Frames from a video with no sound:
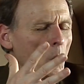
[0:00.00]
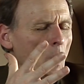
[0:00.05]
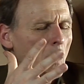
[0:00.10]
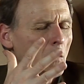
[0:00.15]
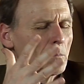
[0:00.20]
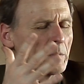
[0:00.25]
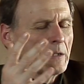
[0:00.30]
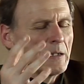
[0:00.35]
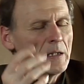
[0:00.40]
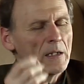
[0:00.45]

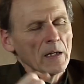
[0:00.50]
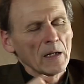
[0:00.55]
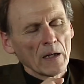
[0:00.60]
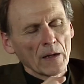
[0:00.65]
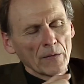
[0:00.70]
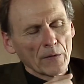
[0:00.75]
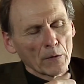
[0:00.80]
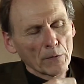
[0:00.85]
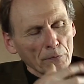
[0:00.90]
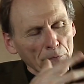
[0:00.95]
well-being
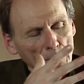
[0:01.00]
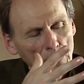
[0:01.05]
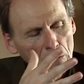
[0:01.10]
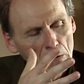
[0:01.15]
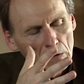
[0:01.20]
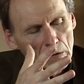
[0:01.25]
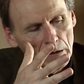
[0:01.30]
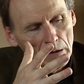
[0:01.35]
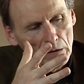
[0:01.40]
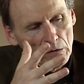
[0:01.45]
and their
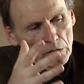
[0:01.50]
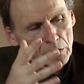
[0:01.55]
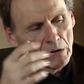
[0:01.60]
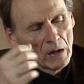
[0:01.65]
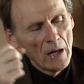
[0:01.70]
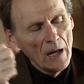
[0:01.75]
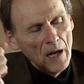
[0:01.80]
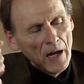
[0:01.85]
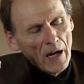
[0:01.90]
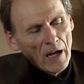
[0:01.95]
feelings
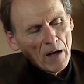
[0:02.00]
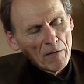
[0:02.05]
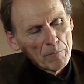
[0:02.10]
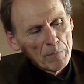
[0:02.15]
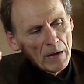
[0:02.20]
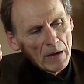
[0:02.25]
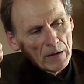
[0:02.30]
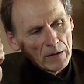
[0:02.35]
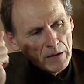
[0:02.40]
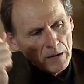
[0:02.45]
have
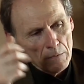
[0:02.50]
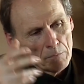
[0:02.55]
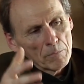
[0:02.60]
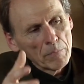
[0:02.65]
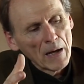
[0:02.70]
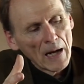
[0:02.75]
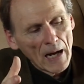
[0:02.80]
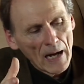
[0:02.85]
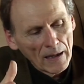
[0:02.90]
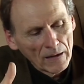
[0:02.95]
been
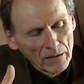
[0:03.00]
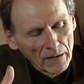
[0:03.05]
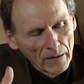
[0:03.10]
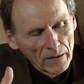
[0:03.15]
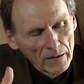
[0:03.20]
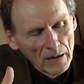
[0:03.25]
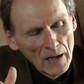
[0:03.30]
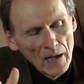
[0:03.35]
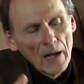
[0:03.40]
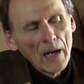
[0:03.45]

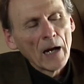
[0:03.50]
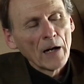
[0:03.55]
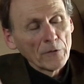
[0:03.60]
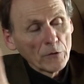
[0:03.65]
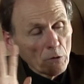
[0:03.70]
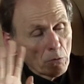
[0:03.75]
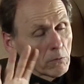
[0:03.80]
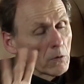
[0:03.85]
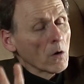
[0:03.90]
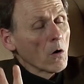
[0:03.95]
impacted. And
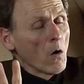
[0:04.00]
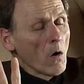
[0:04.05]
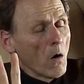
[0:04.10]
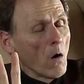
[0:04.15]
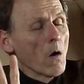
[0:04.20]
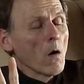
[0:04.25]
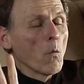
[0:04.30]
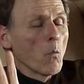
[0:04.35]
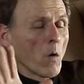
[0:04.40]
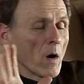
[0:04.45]
you'll
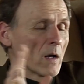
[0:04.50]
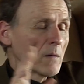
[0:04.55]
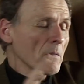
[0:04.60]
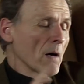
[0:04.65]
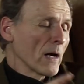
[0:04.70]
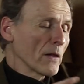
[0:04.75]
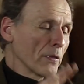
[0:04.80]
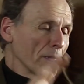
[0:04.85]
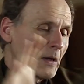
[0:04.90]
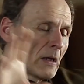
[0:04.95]
recall, one of
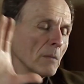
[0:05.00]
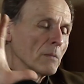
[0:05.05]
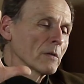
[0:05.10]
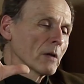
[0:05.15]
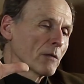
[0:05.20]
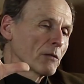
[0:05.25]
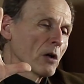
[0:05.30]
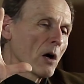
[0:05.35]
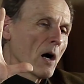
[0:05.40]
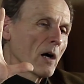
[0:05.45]
my
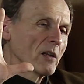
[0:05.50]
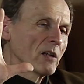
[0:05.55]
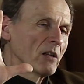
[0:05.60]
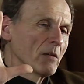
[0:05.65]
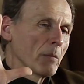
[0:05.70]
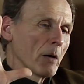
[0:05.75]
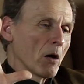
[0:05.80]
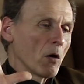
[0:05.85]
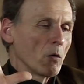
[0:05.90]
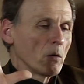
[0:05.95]
themes I've talked to
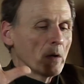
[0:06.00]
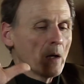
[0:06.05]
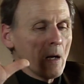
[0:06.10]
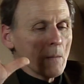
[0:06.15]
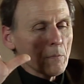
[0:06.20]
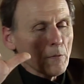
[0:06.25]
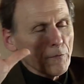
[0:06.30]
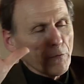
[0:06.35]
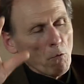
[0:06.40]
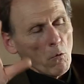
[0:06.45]
you about
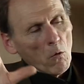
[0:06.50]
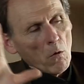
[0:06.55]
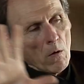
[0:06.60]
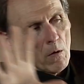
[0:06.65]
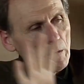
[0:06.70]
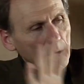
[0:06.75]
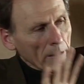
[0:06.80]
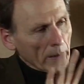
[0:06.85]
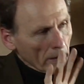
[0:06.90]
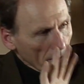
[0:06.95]

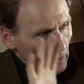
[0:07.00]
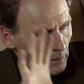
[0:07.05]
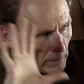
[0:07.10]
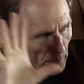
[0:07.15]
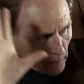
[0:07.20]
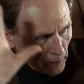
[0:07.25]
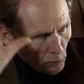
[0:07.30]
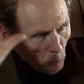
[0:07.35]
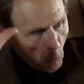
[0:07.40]
before in the